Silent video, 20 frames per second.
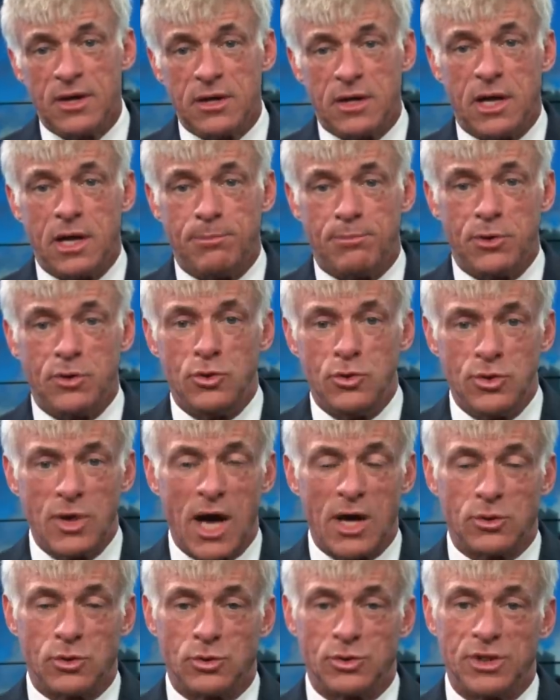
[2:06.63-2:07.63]
keeping you
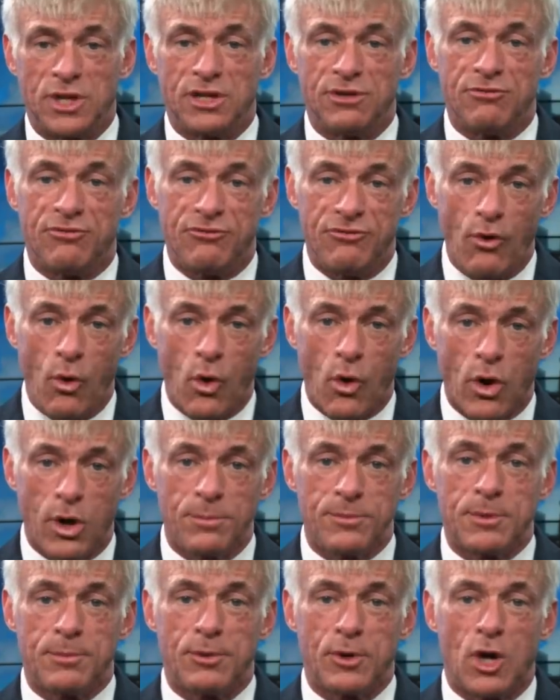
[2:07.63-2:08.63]
not only
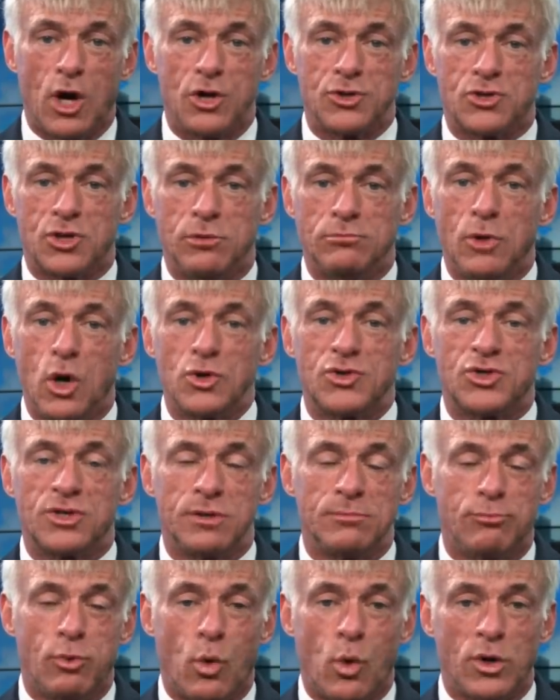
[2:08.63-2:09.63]
informed, but also, most
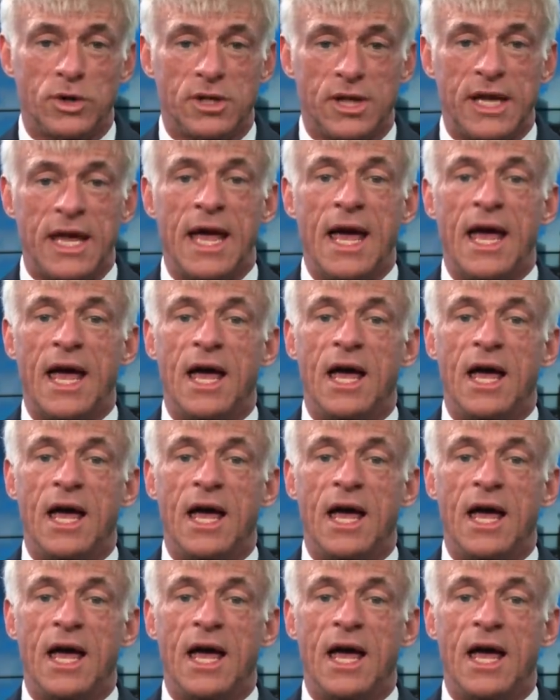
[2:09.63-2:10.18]
importantly,